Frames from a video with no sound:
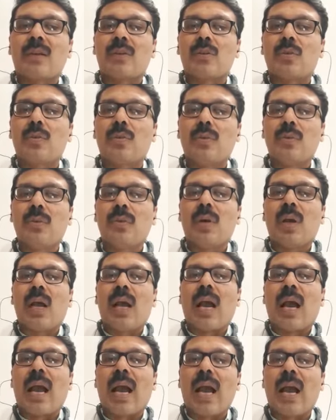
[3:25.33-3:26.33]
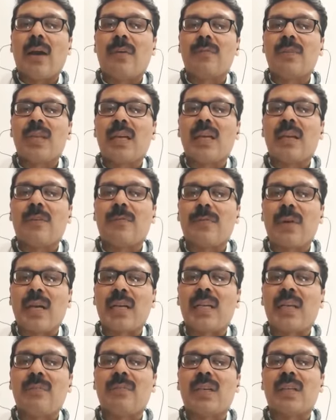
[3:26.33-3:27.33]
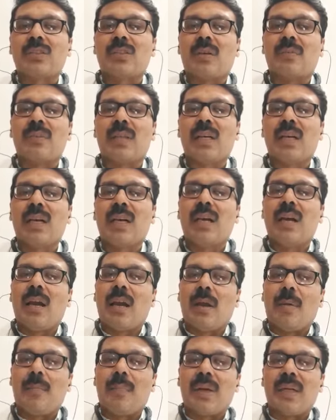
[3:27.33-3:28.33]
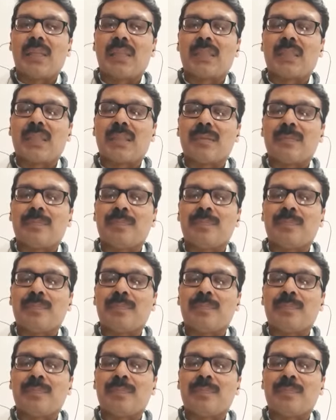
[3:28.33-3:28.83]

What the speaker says: to have the effectiveness of the medicine.